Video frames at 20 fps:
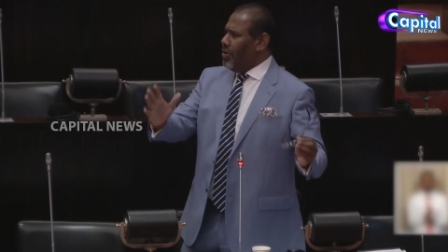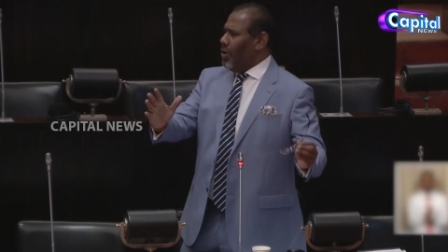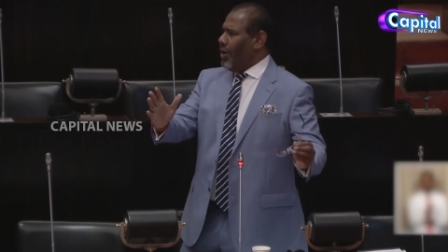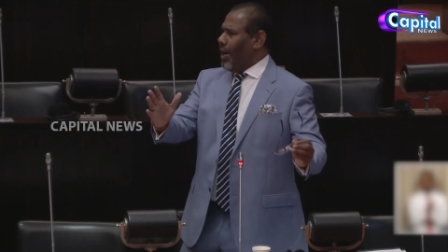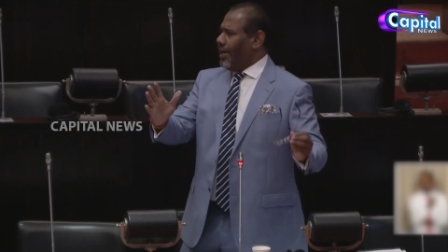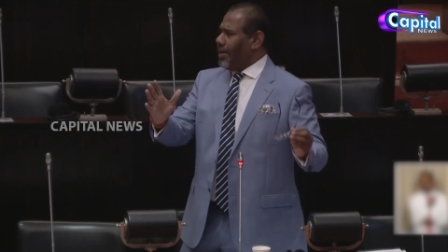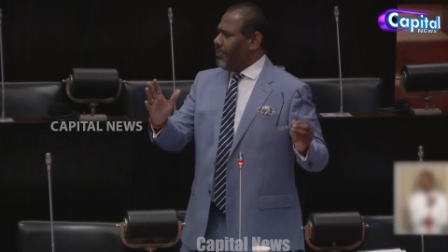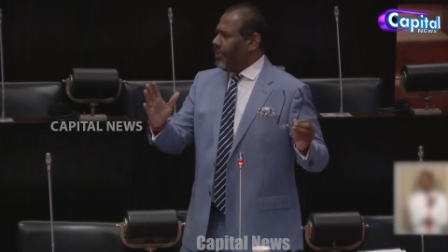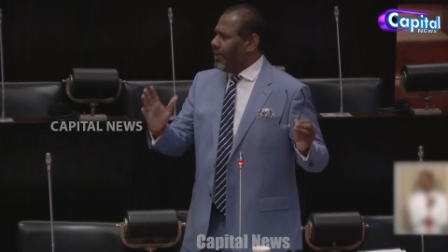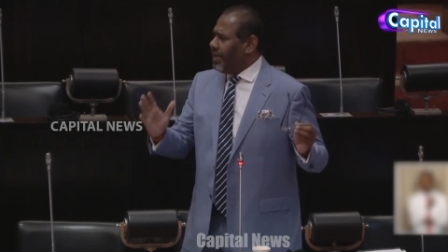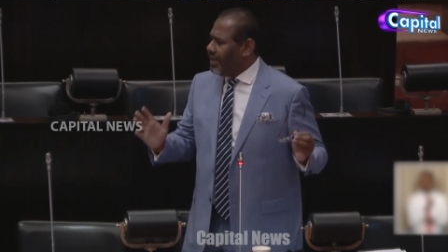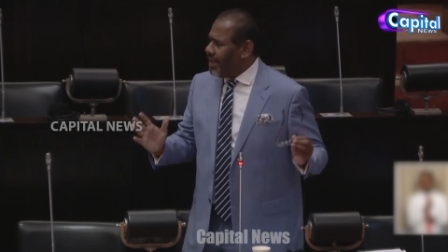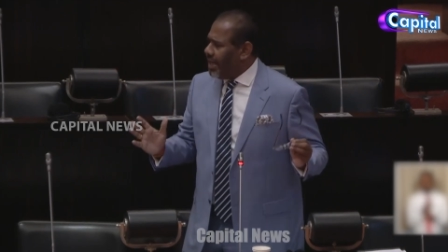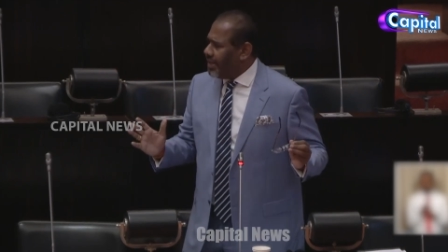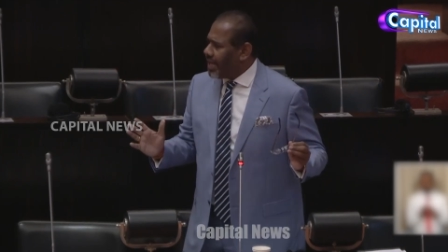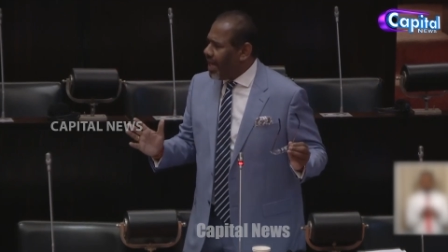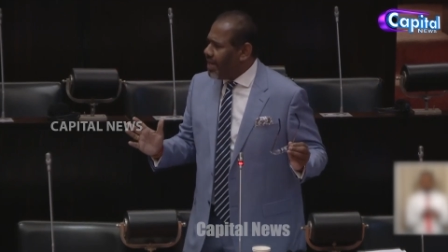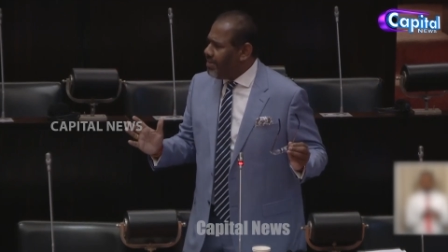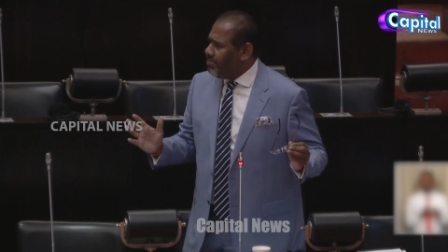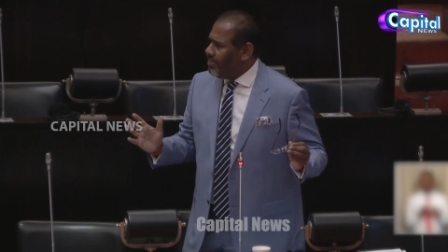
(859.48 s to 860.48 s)
at a particular
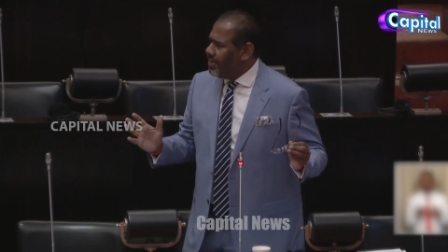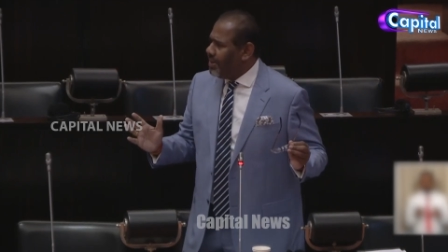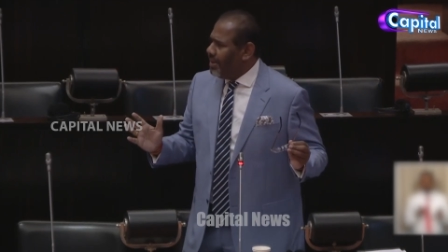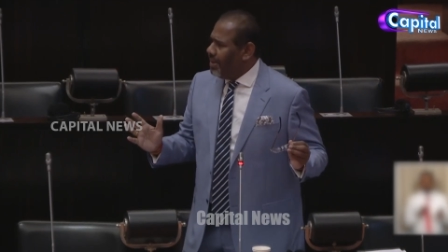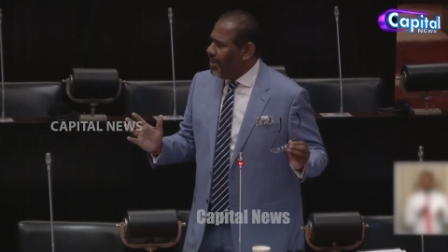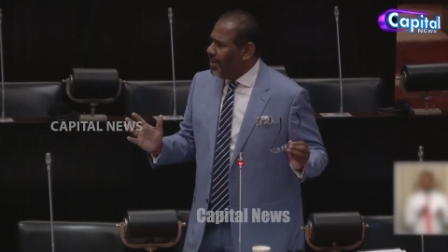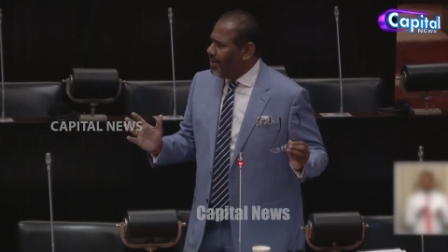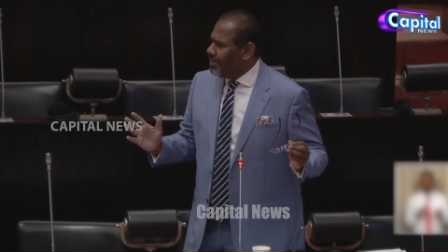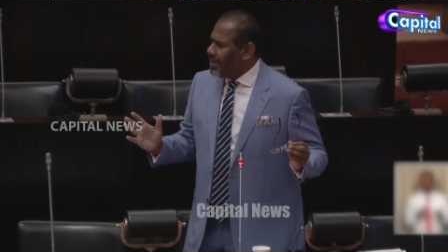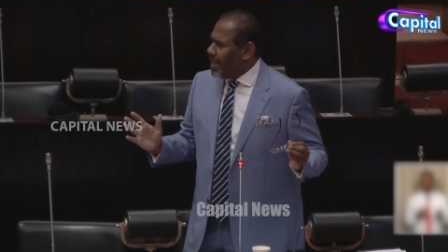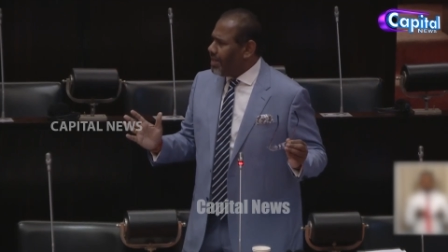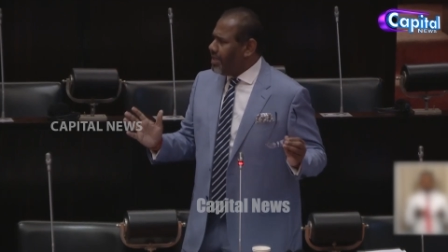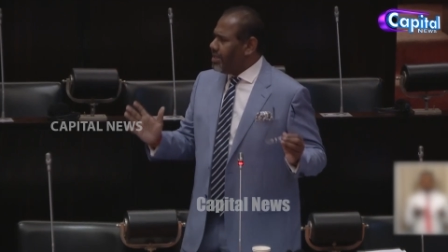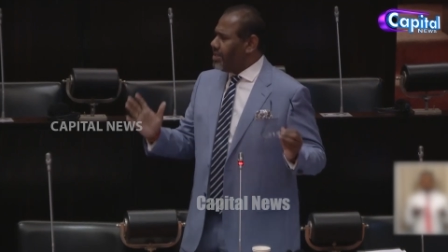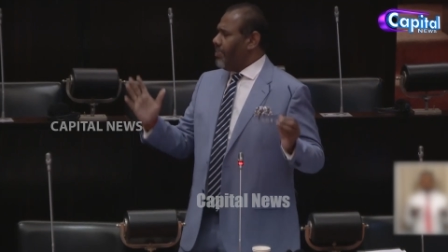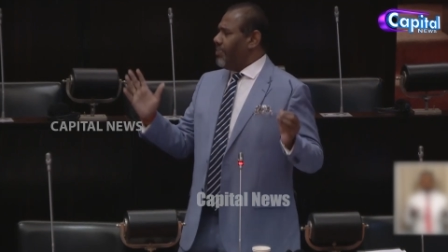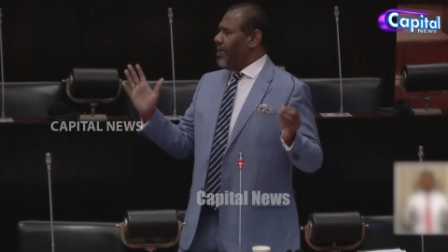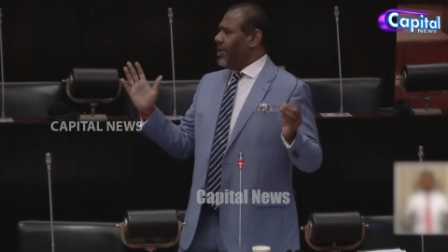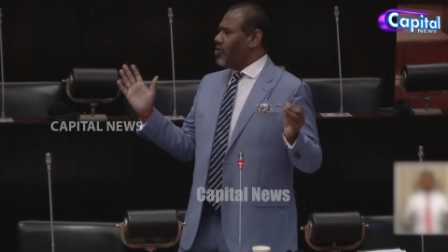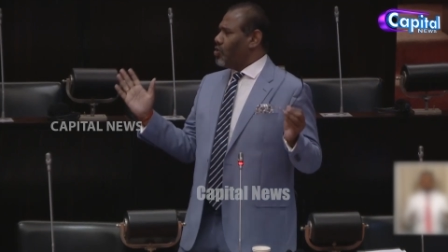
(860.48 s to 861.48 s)
time that is
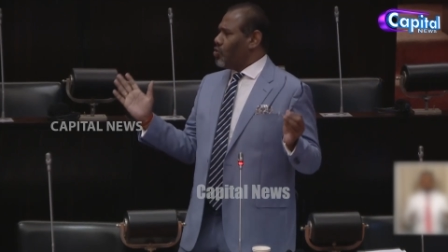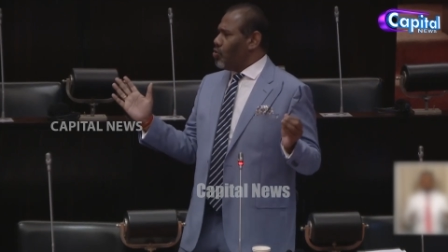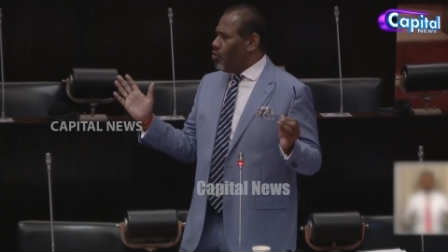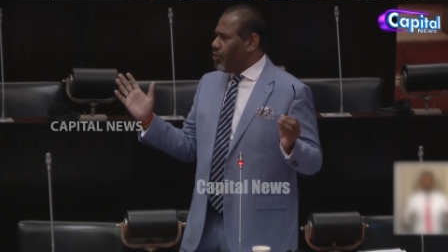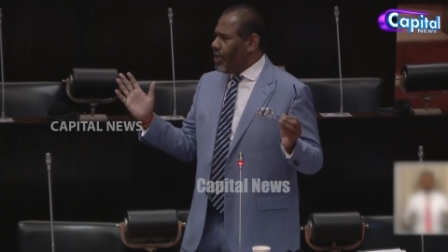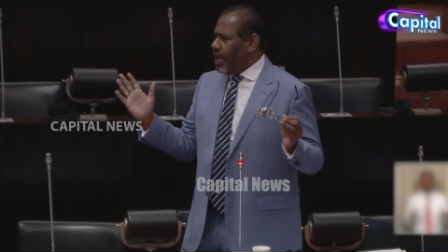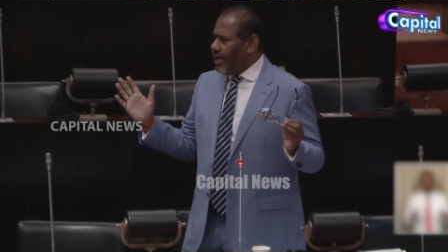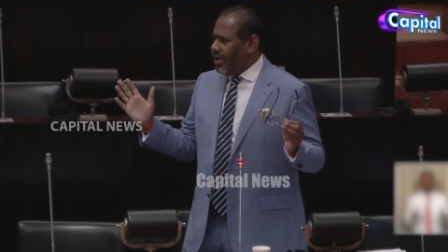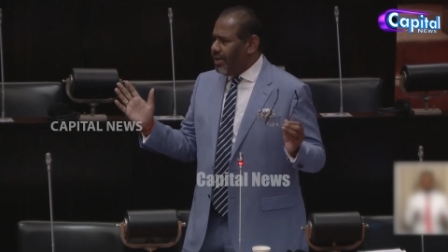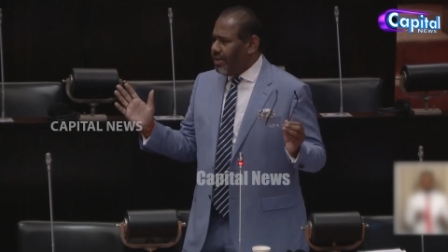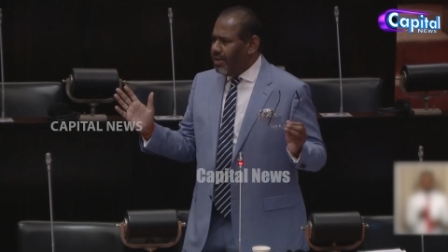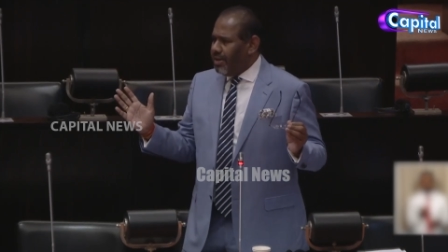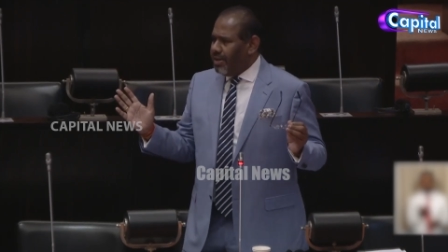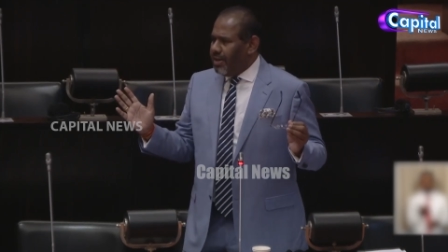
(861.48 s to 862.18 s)
a bit soothing,